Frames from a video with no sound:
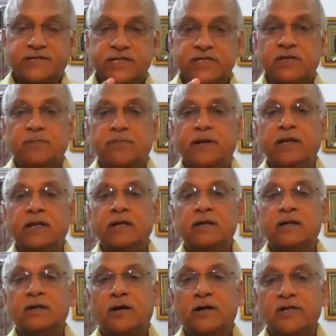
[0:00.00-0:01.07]
Xi Jinping
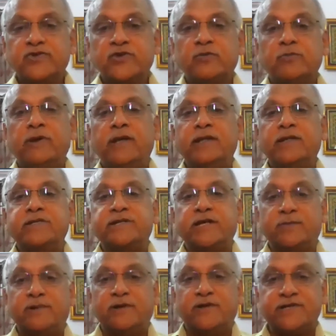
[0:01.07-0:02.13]
also being the
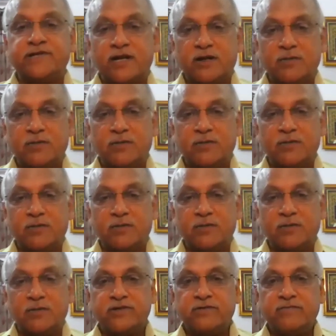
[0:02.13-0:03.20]
chairman of the Central Military
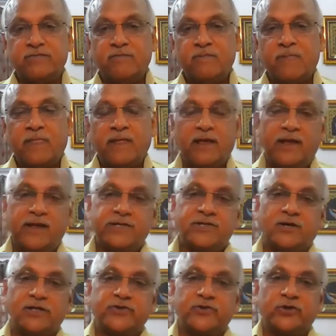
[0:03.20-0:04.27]
Commission, he is
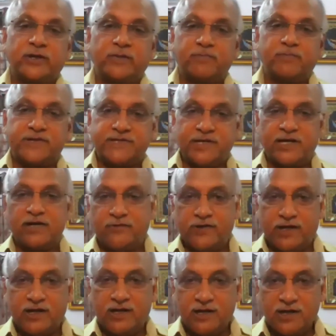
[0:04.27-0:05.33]
also the president of
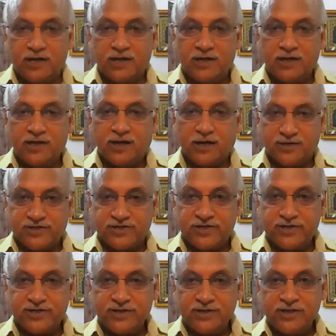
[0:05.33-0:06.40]
the
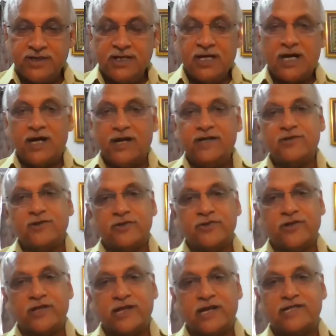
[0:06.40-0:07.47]
country, and he is
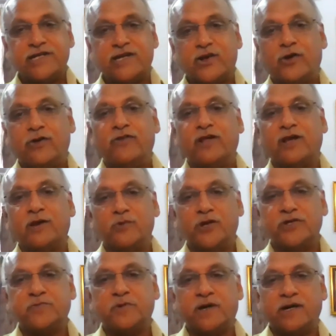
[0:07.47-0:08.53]
also the General Secretary of the
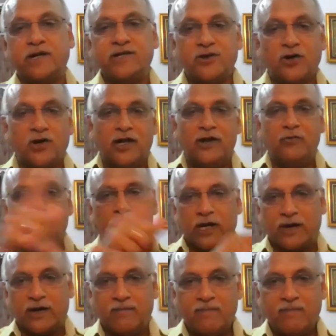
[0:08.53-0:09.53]
Communist Party. He is all in one.